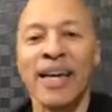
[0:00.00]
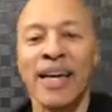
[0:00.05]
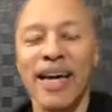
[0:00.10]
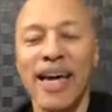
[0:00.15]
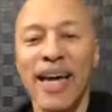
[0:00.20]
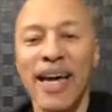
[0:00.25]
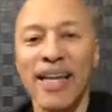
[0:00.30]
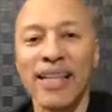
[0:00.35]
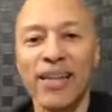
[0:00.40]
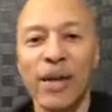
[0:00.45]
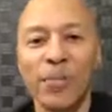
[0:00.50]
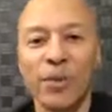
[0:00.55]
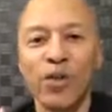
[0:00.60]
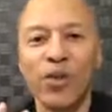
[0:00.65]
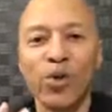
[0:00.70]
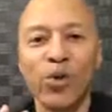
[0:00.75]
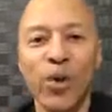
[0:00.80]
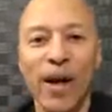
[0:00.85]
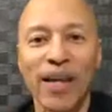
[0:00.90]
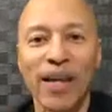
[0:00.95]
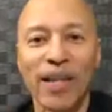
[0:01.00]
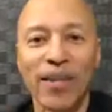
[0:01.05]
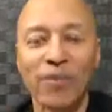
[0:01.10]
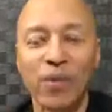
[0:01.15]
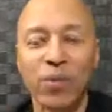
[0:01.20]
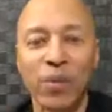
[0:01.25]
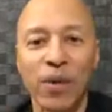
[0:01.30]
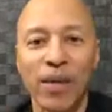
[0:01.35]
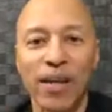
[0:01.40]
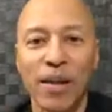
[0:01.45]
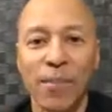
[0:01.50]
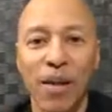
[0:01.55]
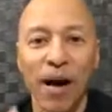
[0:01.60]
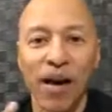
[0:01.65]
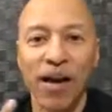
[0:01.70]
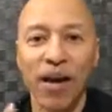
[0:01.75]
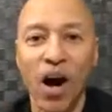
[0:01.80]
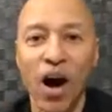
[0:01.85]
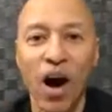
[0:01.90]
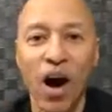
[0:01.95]
And number 2, I love to put it in my
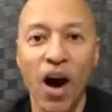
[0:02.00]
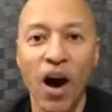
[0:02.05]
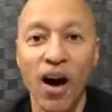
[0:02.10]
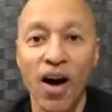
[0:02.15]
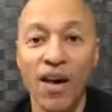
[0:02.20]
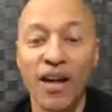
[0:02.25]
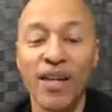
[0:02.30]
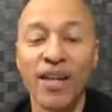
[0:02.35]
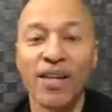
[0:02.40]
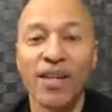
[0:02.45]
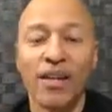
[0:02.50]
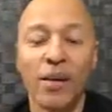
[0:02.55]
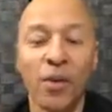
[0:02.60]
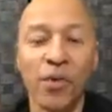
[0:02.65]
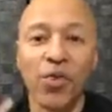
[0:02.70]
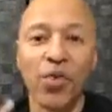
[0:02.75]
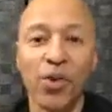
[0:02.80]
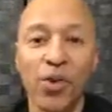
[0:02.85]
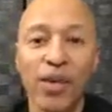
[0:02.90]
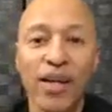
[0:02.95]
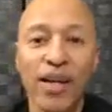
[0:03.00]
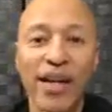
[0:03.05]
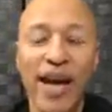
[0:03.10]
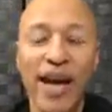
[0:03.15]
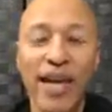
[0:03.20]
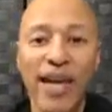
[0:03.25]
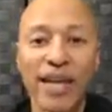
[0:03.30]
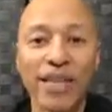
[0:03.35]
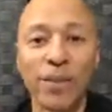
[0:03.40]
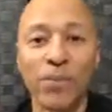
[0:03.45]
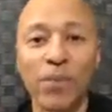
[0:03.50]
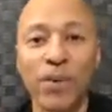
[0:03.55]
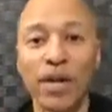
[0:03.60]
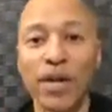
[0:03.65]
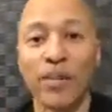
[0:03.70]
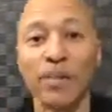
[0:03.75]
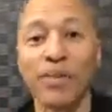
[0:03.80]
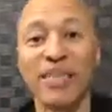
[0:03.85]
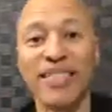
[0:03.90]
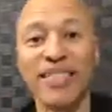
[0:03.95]
car. Number 3, I like to put
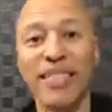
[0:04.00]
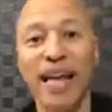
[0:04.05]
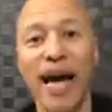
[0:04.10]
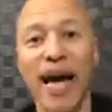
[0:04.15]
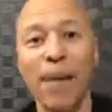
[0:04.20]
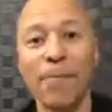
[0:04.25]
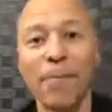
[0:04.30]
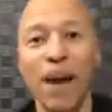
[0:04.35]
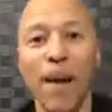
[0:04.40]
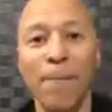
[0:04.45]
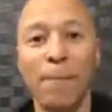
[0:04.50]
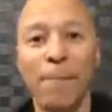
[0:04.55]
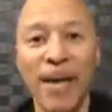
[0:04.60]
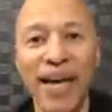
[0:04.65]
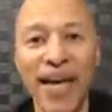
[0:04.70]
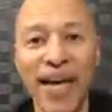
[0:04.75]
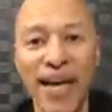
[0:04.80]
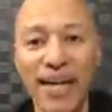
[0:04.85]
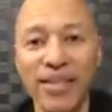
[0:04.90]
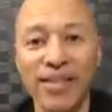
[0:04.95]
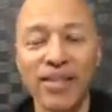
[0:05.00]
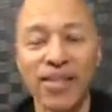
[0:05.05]
it beside my bed.